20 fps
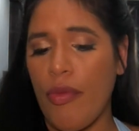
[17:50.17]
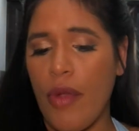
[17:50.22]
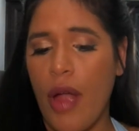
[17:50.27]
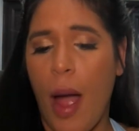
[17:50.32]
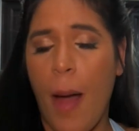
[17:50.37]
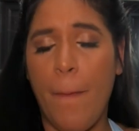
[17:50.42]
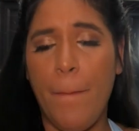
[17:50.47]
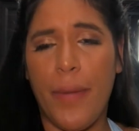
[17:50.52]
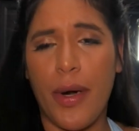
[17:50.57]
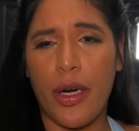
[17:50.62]

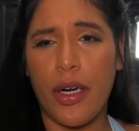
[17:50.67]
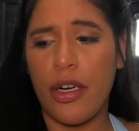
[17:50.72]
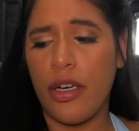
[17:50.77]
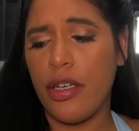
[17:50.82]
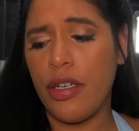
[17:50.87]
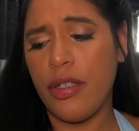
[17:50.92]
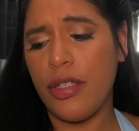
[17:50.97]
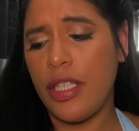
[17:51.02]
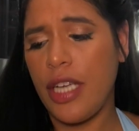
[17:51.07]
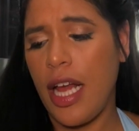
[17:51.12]
a
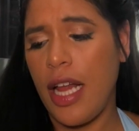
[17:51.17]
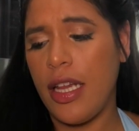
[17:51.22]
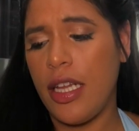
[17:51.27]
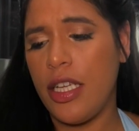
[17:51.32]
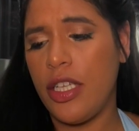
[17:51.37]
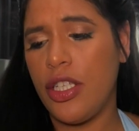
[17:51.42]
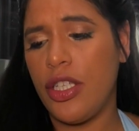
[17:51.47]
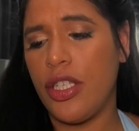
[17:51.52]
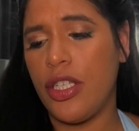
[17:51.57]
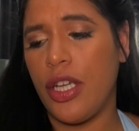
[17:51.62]
burger
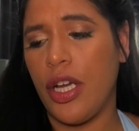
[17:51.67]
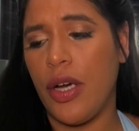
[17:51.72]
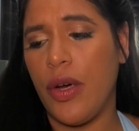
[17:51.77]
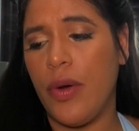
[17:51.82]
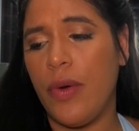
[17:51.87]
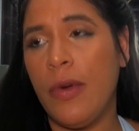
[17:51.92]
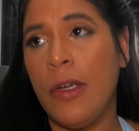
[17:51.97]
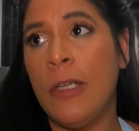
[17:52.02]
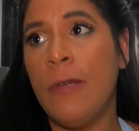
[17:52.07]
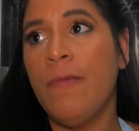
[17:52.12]
challenge,
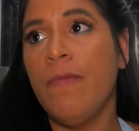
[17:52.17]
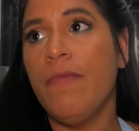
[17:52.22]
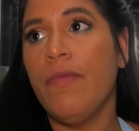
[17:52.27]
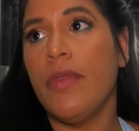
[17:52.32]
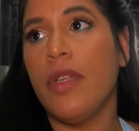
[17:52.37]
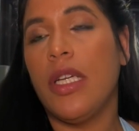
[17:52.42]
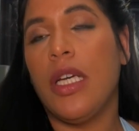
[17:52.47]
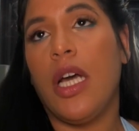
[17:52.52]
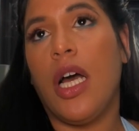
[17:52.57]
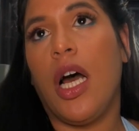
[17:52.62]
so
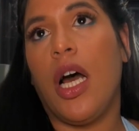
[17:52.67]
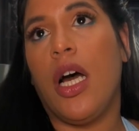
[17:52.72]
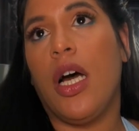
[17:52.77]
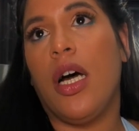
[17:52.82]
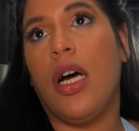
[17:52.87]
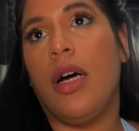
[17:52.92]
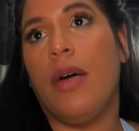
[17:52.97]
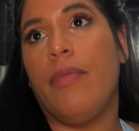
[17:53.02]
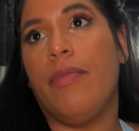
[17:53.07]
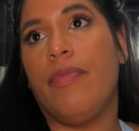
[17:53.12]

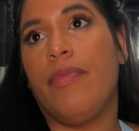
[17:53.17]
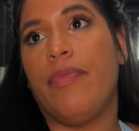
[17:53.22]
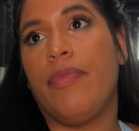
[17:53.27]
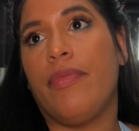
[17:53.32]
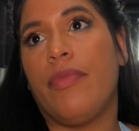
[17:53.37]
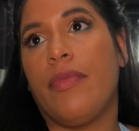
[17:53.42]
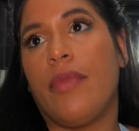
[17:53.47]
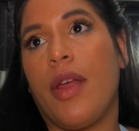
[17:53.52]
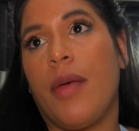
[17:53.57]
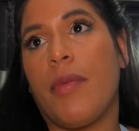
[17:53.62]
I'm
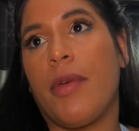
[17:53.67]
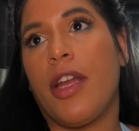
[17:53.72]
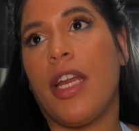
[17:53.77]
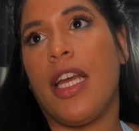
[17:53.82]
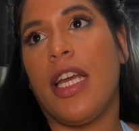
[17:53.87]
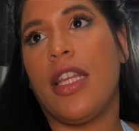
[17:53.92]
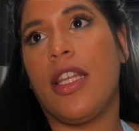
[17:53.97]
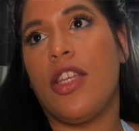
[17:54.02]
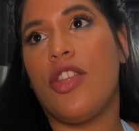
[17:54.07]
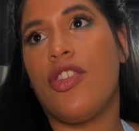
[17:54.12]
gonna
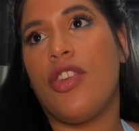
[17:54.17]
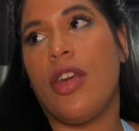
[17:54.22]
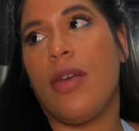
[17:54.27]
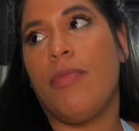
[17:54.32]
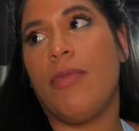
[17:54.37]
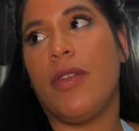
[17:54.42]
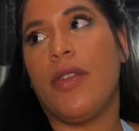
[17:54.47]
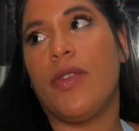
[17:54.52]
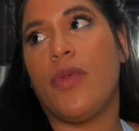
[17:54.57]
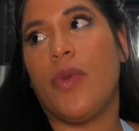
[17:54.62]
hit the
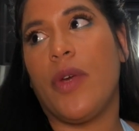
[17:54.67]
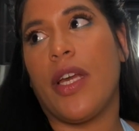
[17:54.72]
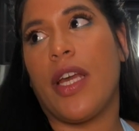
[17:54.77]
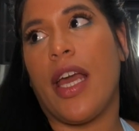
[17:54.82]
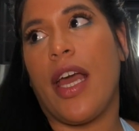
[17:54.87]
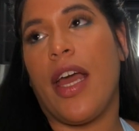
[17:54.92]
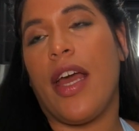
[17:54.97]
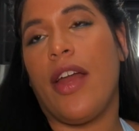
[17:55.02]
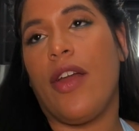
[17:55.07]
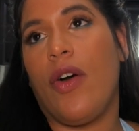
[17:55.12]
gym this
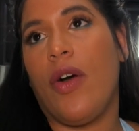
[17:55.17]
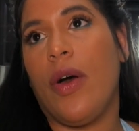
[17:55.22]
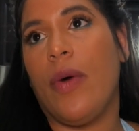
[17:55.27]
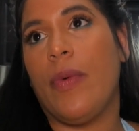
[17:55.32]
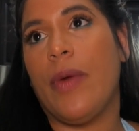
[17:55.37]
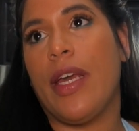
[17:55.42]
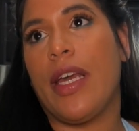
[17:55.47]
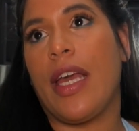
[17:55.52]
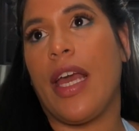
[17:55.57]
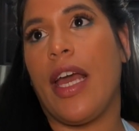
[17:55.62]
weekend, all
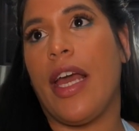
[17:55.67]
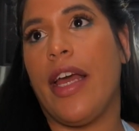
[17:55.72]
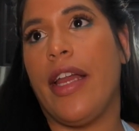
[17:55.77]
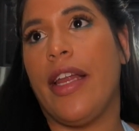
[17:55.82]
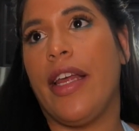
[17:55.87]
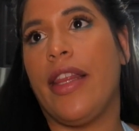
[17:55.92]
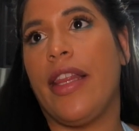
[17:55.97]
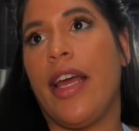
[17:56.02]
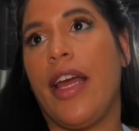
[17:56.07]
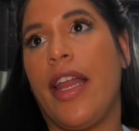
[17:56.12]
weekend,
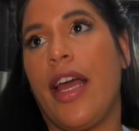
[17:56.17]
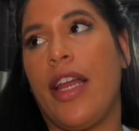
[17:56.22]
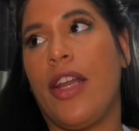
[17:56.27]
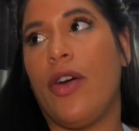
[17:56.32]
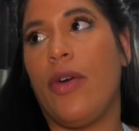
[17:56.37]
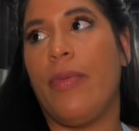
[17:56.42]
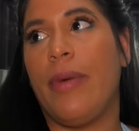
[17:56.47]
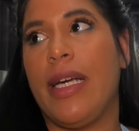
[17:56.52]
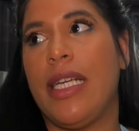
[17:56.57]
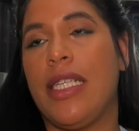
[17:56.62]
and then I
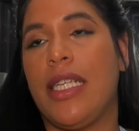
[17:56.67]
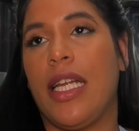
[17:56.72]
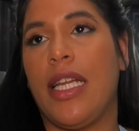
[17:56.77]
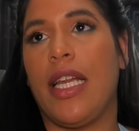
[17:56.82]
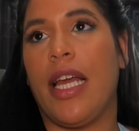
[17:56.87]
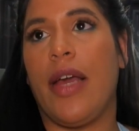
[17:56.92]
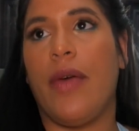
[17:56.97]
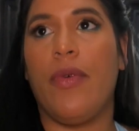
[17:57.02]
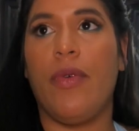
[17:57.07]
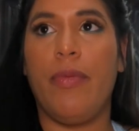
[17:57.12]
know by
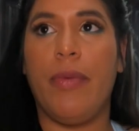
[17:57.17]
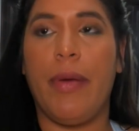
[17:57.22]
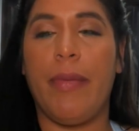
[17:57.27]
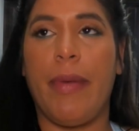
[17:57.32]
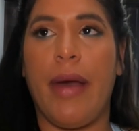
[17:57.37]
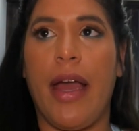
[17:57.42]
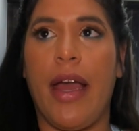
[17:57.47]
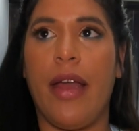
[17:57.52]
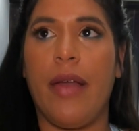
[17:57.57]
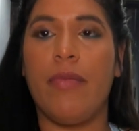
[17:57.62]
Sunday will be
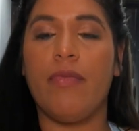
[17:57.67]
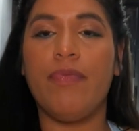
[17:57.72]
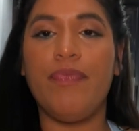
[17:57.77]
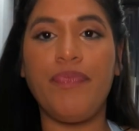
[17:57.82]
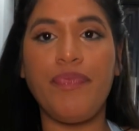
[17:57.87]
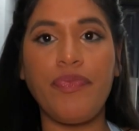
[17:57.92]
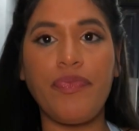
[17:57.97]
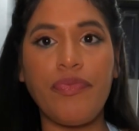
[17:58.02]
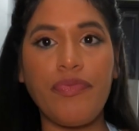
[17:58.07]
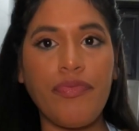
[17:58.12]
my
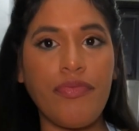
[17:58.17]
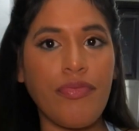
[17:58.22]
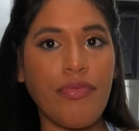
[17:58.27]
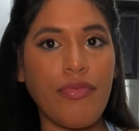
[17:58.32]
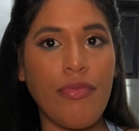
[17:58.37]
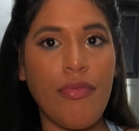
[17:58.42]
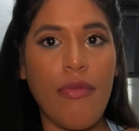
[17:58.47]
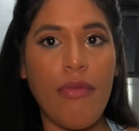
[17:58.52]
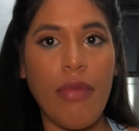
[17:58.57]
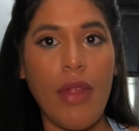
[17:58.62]

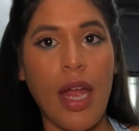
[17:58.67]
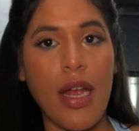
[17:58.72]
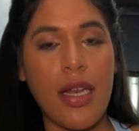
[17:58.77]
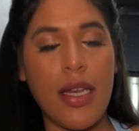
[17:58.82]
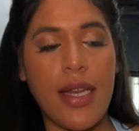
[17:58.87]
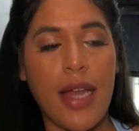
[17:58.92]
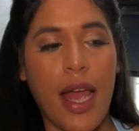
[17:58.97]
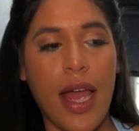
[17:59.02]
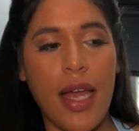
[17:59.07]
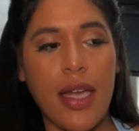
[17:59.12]

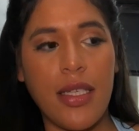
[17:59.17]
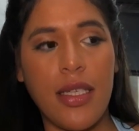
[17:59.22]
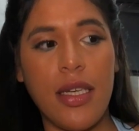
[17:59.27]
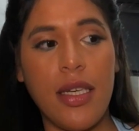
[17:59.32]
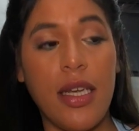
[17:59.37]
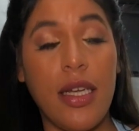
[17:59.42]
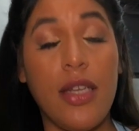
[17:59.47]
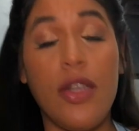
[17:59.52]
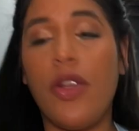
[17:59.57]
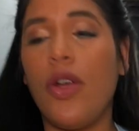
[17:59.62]
day
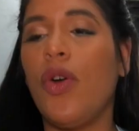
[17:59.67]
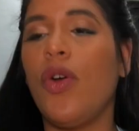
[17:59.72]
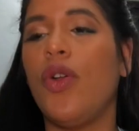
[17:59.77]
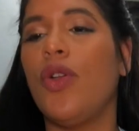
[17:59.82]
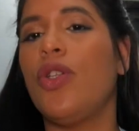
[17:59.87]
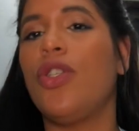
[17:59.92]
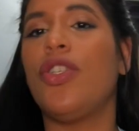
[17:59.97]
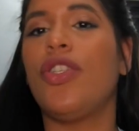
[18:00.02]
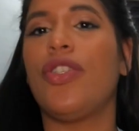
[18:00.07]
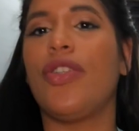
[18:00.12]
to
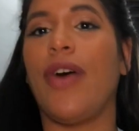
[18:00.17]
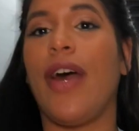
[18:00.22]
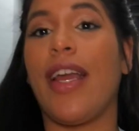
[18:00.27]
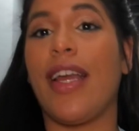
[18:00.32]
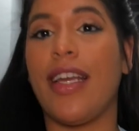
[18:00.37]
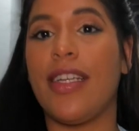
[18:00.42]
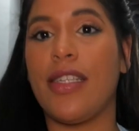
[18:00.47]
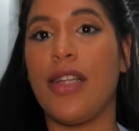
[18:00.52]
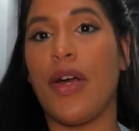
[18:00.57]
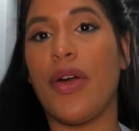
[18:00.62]
indulge, so I
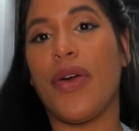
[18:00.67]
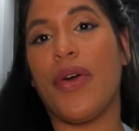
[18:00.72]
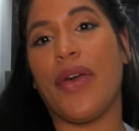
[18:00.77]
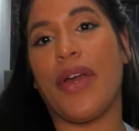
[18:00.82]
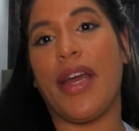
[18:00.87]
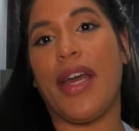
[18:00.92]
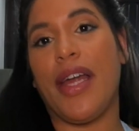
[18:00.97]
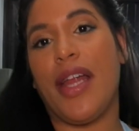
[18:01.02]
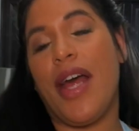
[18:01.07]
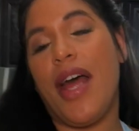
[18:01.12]
guess I'll go
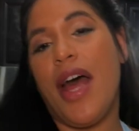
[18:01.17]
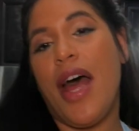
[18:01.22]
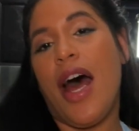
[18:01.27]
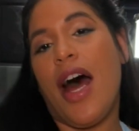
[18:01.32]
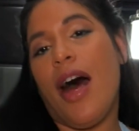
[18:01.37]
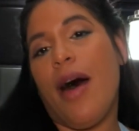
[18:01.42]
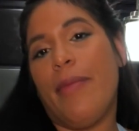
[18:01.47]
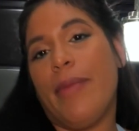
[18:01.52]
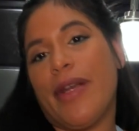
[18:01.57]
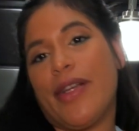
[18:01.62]
get
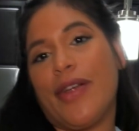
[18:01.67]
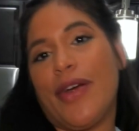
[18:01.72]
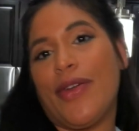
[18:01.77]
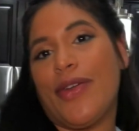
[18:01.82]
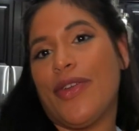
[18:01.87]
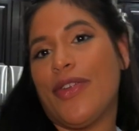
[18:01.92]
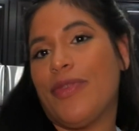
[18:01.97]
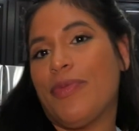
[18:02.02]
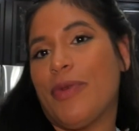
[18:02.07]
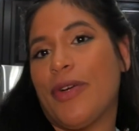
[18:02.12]
a
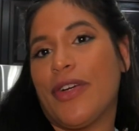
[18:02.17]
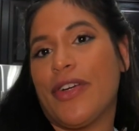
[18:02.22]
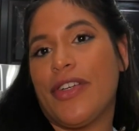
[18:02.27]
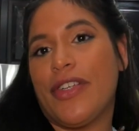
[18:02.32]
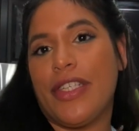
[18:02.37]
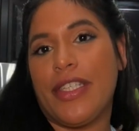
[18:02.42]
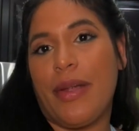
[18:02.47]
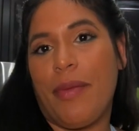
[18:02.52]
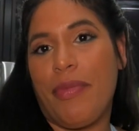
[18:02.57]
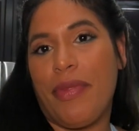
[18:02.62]
McDonald's burger or
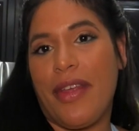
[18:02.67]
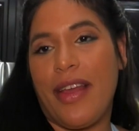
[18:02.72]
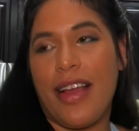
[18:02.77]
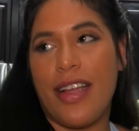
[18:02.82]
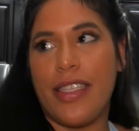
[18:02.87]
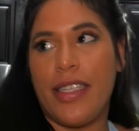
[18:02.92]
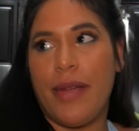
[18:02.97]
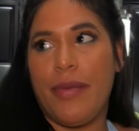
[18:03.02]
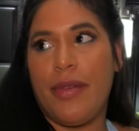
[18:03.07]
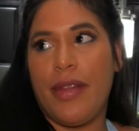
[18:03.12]
something
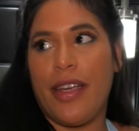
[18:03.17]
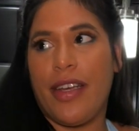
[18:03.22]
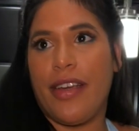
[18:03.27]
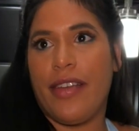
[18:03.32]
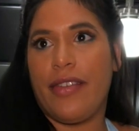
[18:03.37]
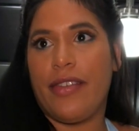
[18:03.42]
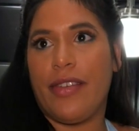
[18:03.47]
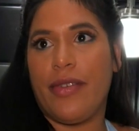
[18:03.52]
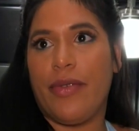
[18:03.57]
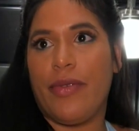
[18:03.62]

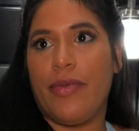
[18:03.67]
good to